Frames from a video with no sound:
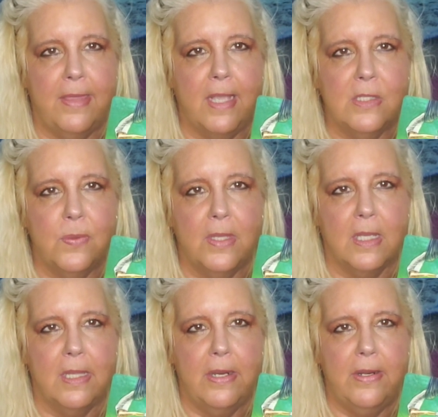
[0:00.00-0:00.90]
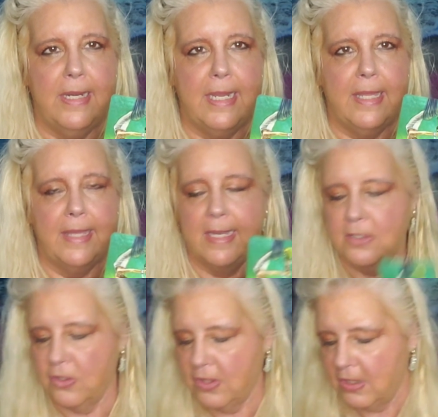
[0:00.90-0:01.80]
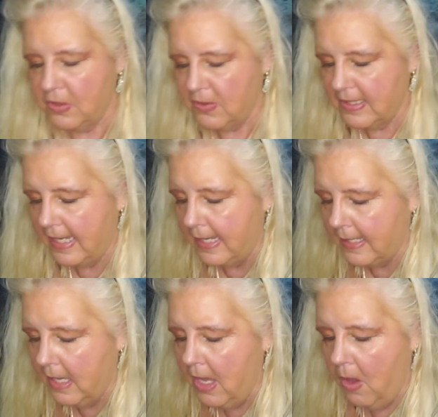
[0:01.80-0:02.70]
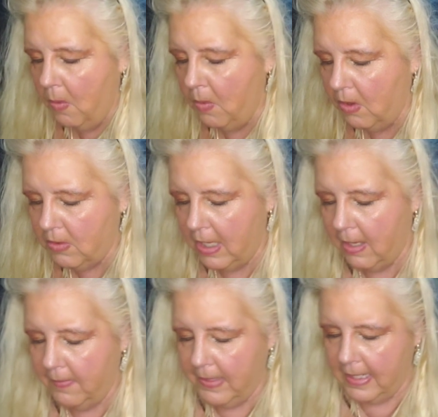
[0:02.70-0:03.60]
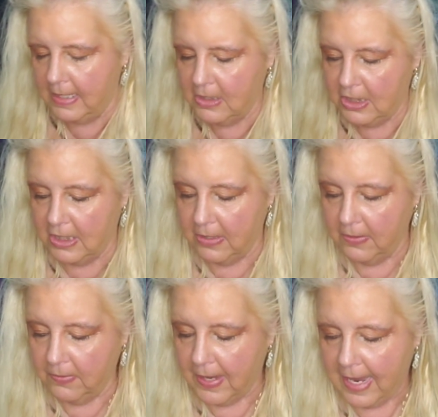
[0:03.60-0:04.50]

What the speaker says: That's when the clarity and the answers that you seek will come into you.